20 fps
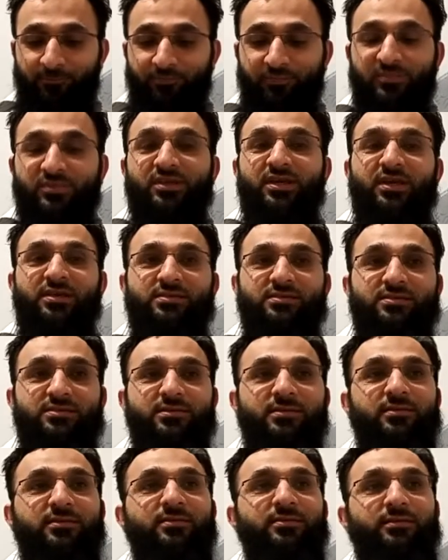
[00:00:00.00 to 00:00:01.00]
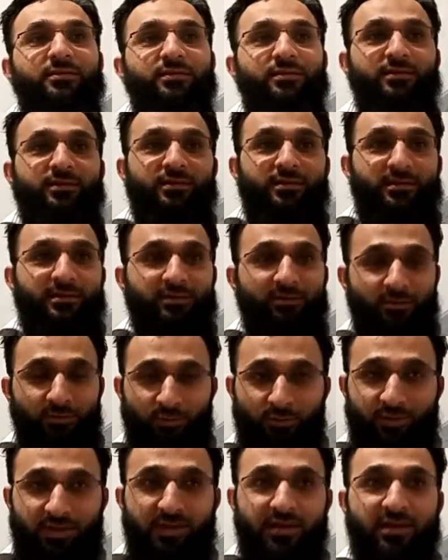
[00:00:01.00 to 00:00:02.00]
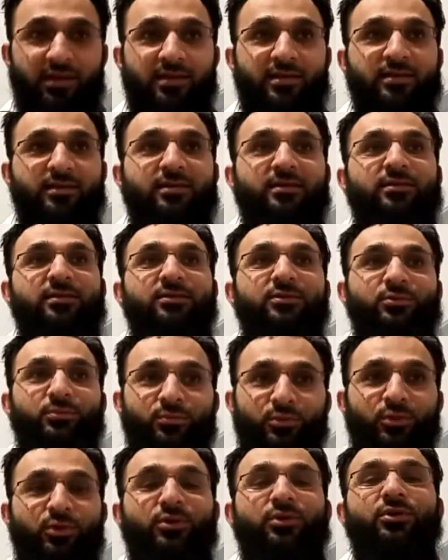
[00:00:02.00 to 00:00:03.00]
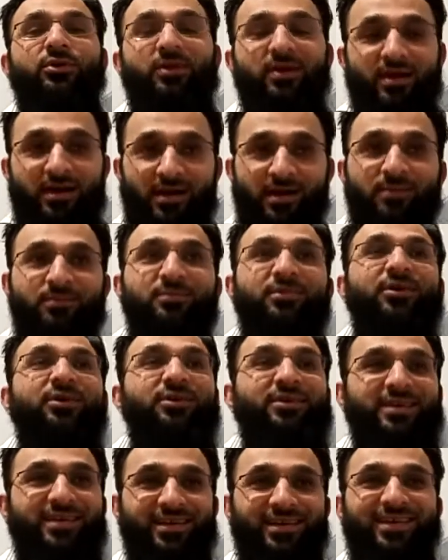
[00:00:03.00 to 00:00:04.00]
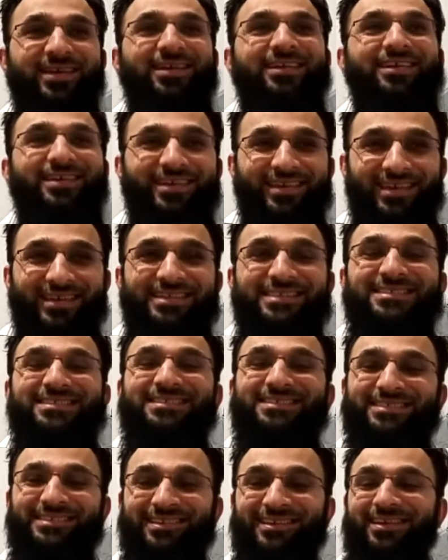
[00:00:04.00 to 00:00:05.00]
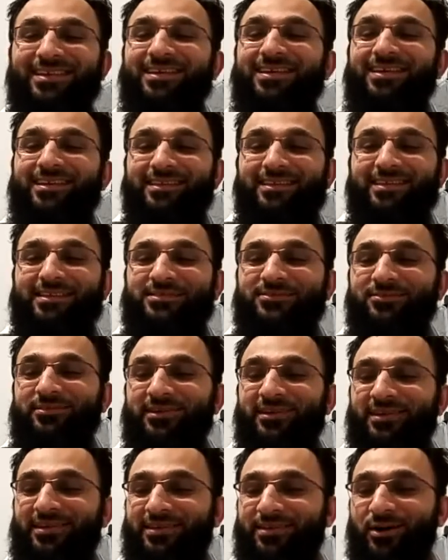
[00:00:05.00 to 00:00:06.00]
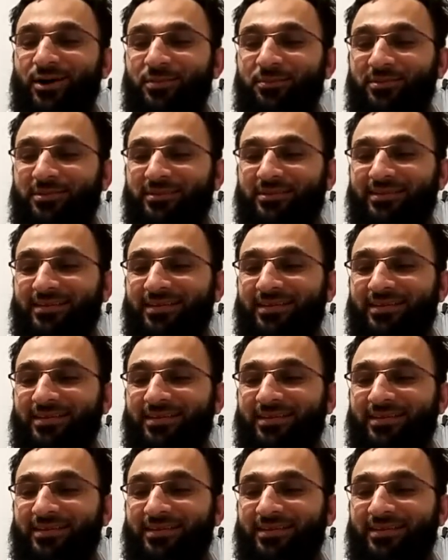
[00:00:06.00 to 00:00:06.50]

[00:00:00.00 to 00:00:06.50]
yes, okay, you broke your arm. Okay, yes, that's very common.